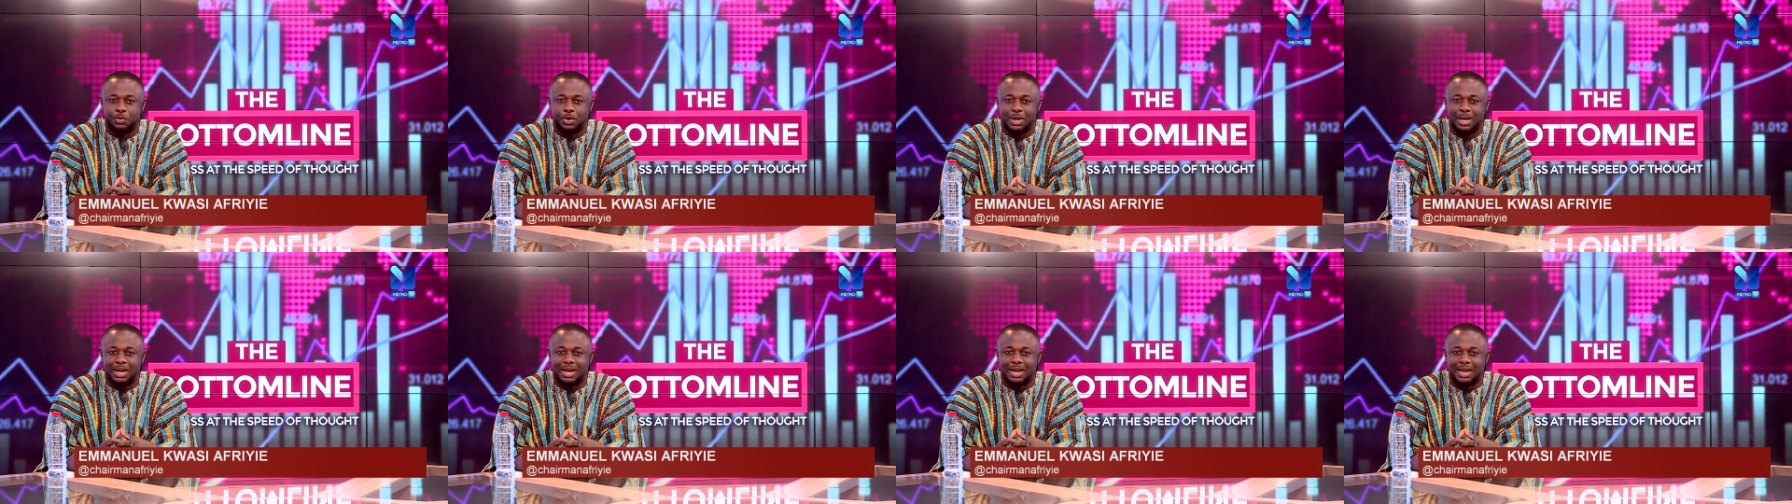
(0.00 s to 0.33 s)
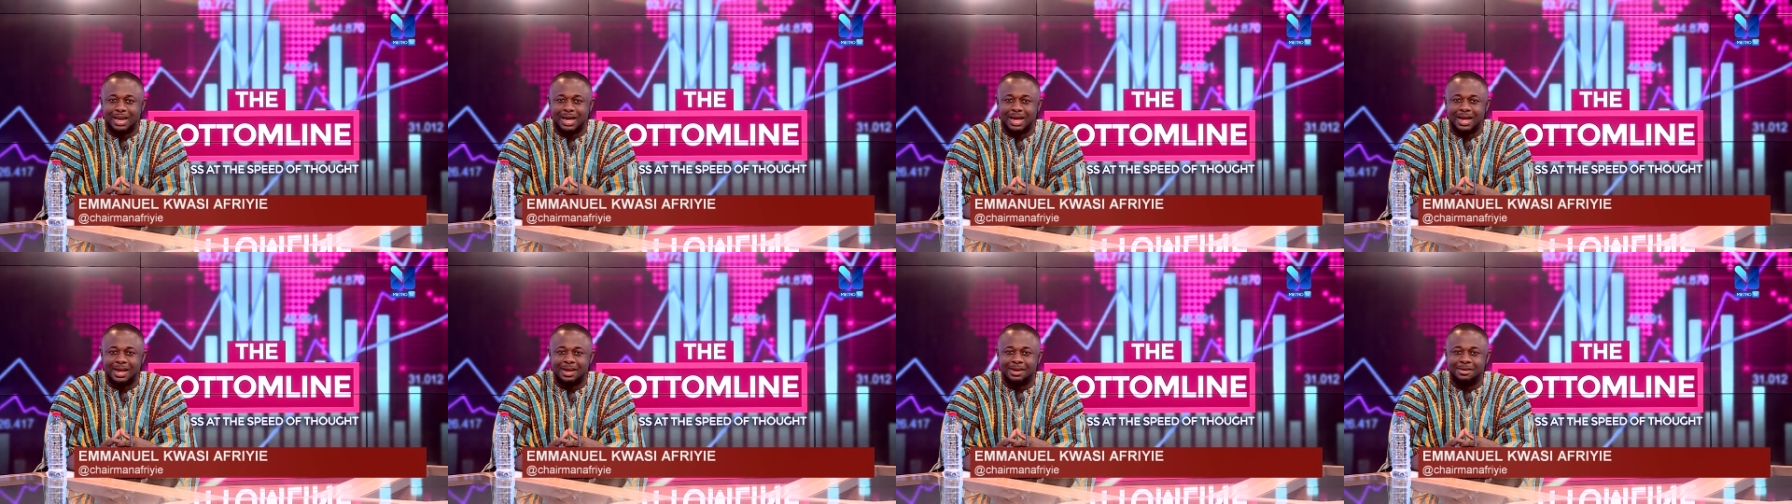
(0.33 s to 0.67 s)
We are
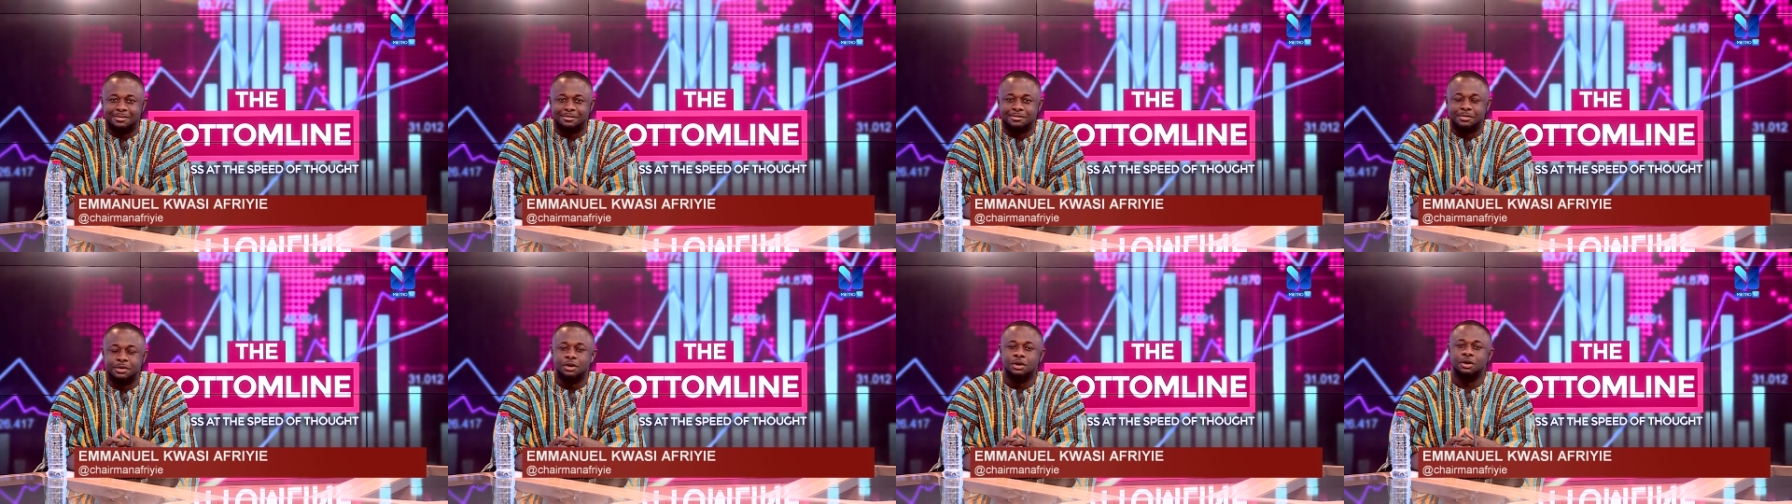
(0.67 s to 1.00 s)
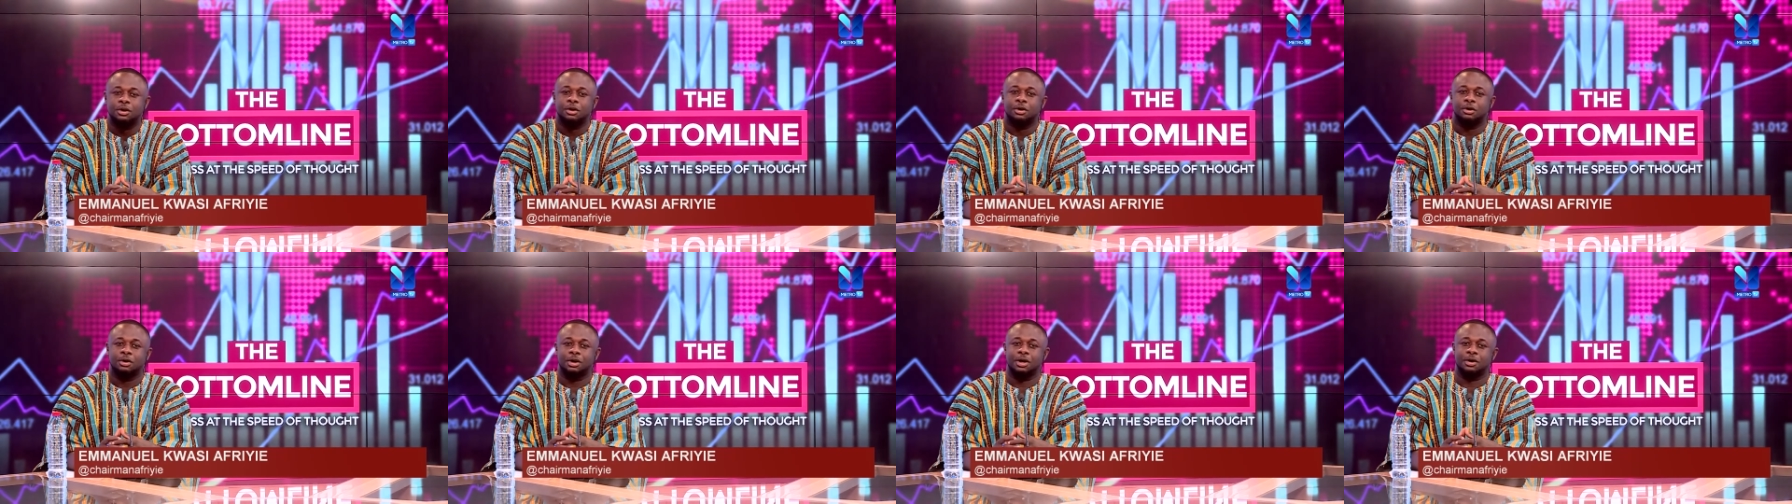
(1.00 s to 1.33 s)
live
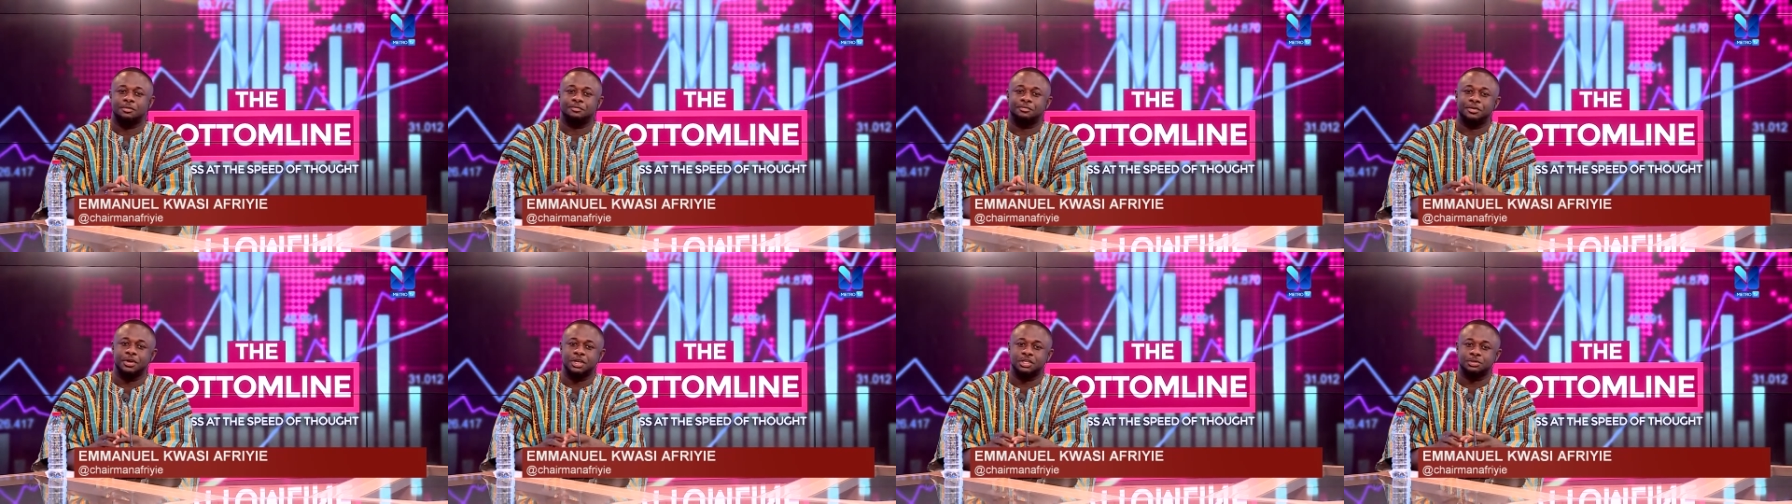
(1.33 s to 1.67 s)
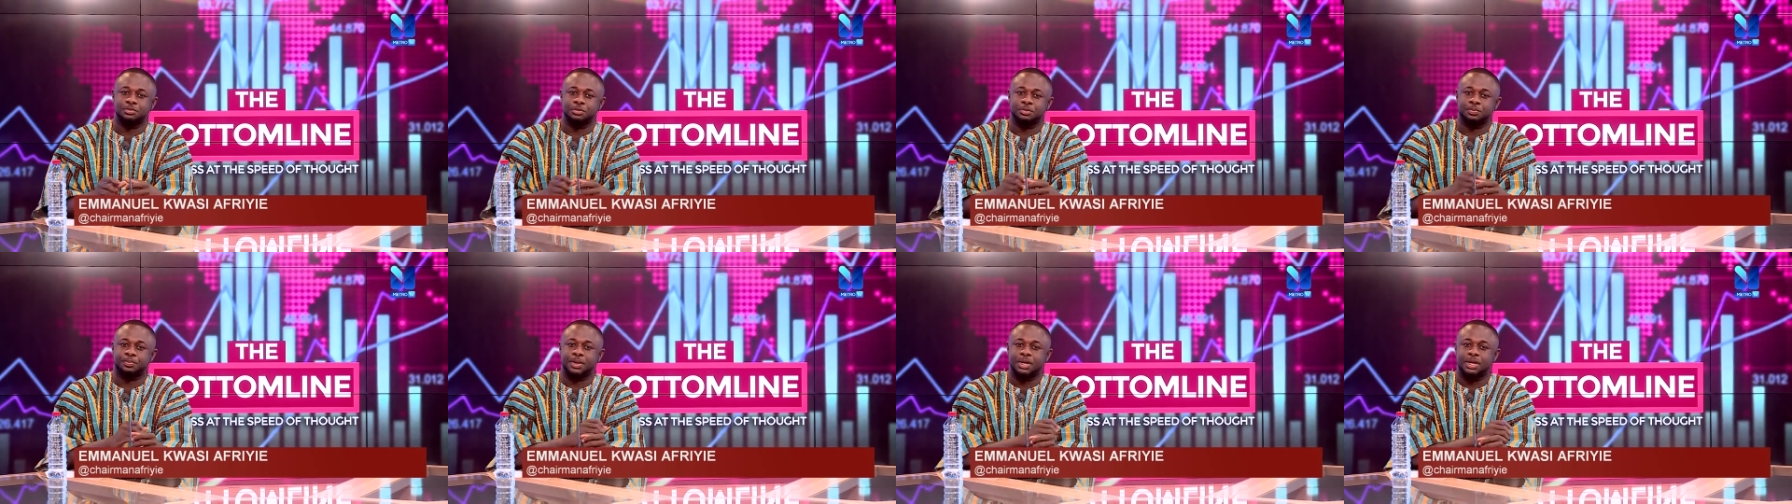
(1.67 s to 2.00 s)
on our
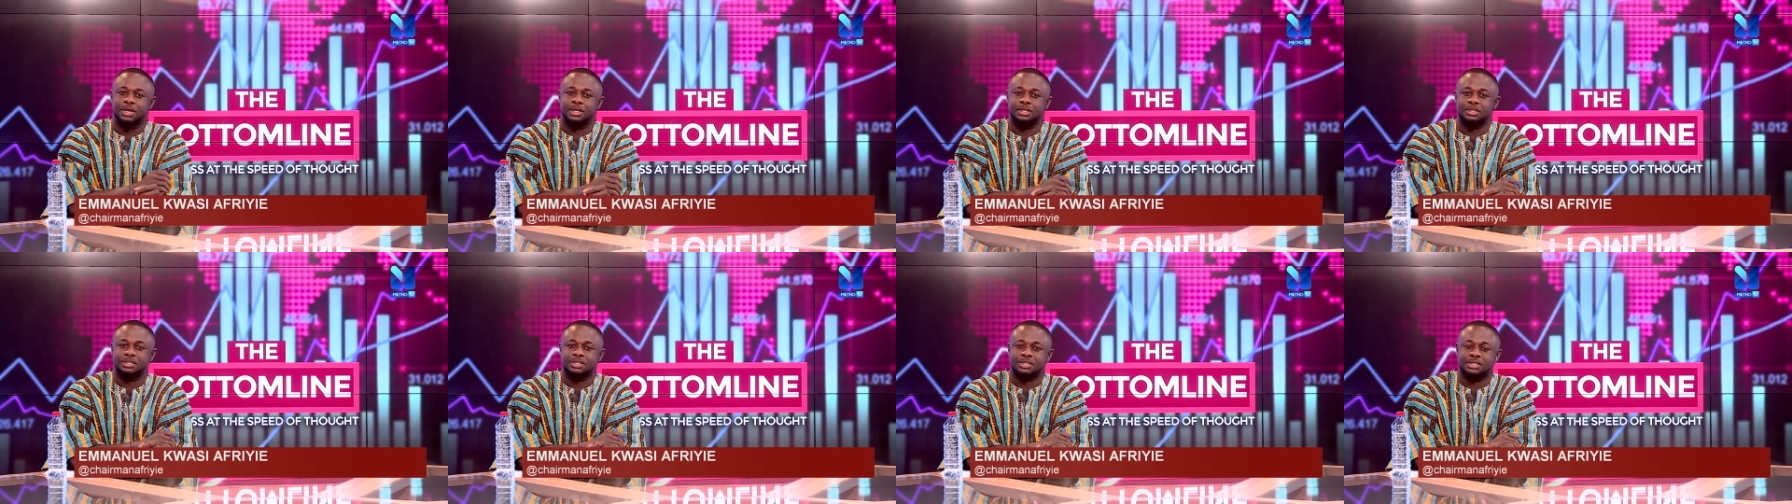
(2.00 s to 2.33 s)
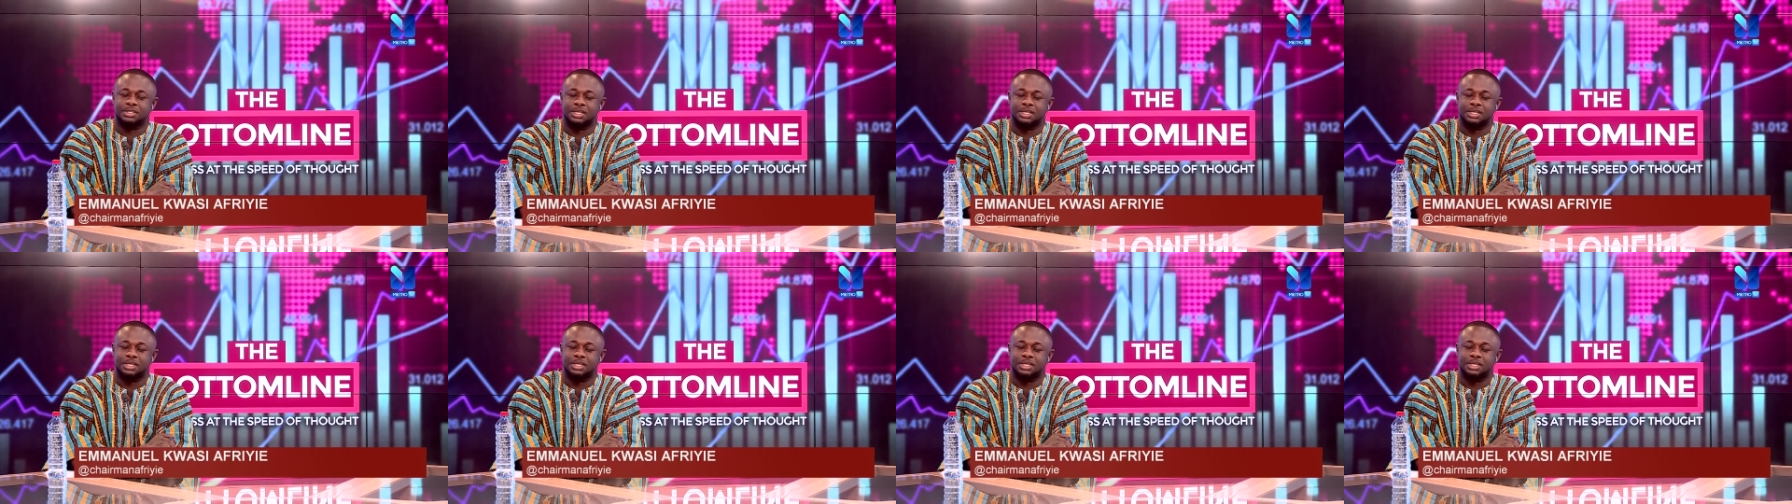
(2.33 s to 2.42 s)
Facebook page,